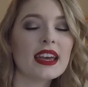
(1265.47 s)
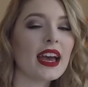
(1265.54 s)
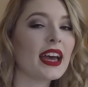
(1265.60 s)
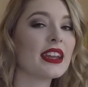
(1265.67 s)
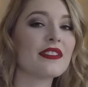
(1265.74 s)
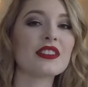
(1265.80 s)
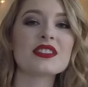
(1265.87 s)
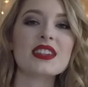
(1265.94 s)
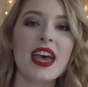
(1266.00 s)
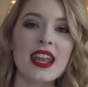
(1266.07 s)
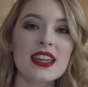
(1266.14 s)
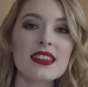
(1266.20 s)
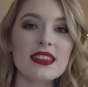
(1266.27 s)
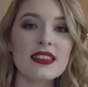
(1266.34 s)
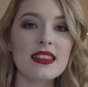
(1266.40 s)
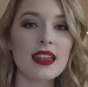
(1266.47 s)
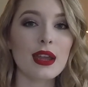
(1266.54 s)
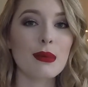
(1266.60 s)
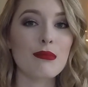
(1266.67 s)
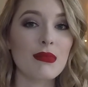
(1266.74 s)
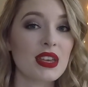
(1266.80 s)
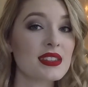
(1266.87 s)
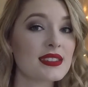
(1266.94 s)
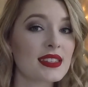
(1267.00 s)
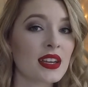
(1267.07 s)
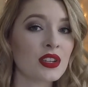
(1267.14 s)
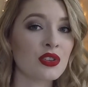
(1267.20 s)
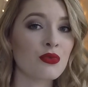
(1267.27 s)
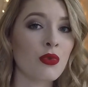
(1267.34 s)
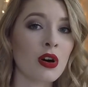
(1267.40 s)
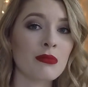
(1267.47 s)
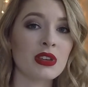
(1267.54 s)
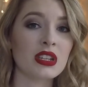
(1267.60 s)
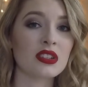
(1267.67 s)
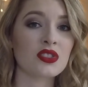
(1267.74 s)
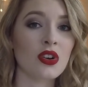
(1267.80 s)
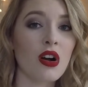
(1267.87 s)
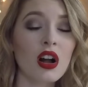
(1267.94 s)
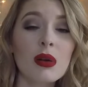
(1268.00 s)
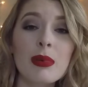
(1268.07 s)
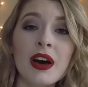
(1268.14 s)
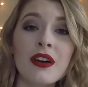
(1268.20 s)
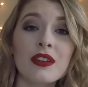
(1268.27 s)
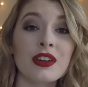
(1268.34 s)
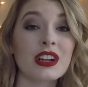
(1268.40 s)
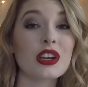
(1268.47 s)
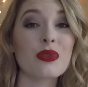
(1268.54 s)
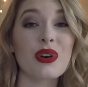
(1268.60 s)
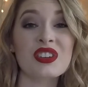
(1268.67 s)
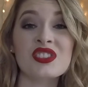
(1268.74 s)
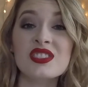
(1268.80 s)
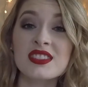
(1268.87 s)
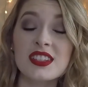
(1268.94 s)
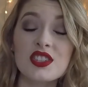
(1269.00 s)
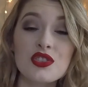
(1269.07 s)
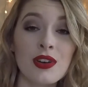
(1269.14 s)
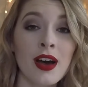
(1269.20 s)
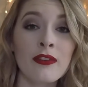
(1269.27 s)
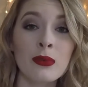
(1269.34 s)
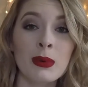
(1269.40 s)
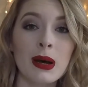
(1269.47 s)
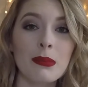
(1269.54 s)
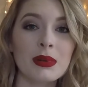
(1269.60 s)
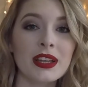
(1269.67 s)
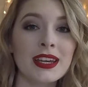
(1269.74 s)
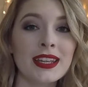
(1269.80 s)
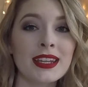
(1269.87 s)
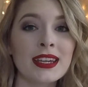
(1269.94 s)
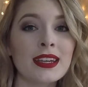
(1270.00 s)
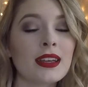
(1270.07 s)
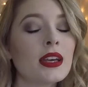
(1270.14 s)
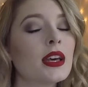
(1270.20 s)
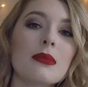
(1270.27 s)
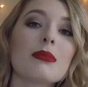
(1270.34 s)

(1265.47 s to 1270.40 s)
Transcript: And if there's anything that I missed that you want me to talk about, or any questions that you have about planning,